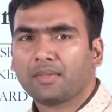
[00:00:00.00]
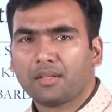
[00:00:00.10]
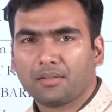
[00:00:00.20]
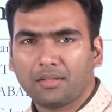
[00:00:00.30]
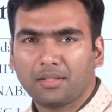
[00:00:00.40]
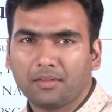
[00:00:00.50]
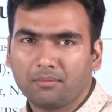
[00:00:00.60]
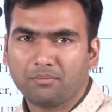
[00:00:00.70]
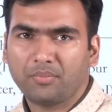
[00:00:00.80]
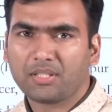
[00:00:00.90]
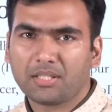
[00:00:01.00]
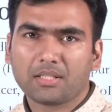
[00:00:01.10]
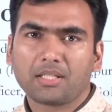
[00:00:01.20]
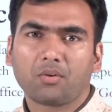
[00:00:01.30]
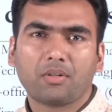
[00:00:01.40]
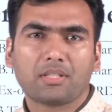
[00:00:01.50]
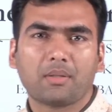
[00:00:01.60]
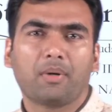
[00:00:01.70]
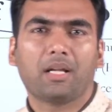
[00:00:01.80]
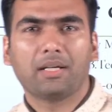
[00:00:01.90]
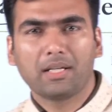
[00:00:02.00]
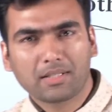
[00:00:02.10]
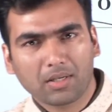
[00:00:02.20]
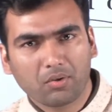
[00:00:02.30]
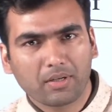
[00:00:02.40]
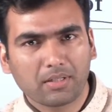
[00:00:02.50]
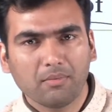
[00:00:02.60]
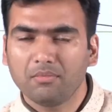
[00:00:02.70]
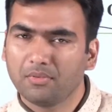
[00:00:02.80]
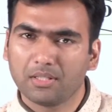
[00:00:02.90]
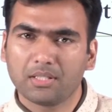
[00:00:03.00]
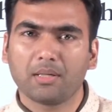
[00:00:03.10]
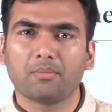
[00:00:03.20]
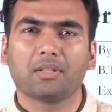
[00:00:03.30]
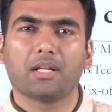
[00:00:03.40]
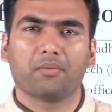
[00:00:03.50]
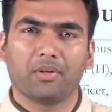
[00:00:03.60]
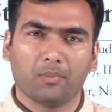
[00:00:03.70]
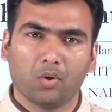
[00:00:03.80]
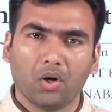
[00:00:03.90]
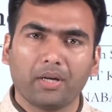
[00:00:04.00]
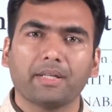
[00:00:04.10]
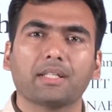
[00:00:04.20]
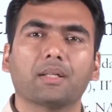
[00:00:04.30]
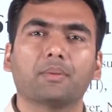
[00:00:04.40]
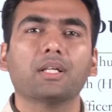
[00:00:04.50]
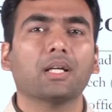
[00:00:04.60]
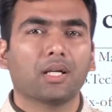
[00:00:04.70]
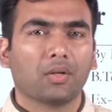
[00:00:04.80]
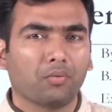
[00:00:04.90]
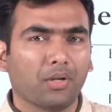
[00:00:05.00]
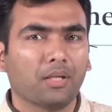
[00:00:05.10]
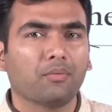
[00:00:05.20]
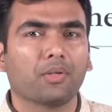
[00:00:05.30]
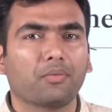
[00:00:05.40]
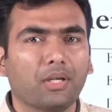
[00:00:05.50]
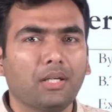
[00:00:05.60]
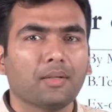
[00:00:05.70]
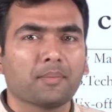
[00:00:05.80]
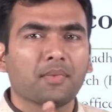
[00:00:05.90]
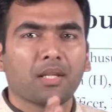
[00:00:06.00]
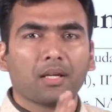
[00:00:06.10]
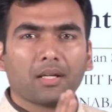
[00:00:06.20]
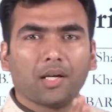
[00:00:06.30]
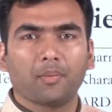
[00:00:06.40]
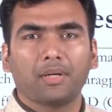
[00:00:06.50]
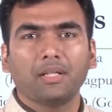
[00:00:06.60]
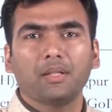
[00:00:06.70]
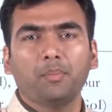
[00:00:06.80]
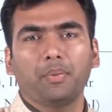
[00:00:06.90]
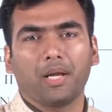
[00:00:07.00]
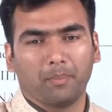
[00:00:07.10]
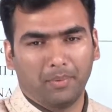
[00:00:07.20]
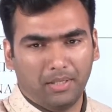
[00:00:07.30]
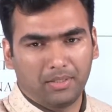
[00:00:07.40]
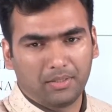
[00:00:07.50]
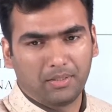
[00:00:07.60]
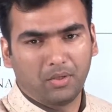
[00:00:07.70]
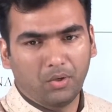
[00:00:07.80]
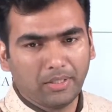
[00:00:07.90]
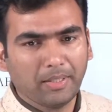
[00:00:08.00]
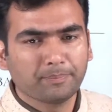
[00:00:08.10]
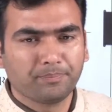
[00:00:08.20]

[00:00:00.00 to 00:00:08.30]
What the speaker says: the Western secularism and Indian secularism. This is something that we have already covered when we were covering the preamble. Okay,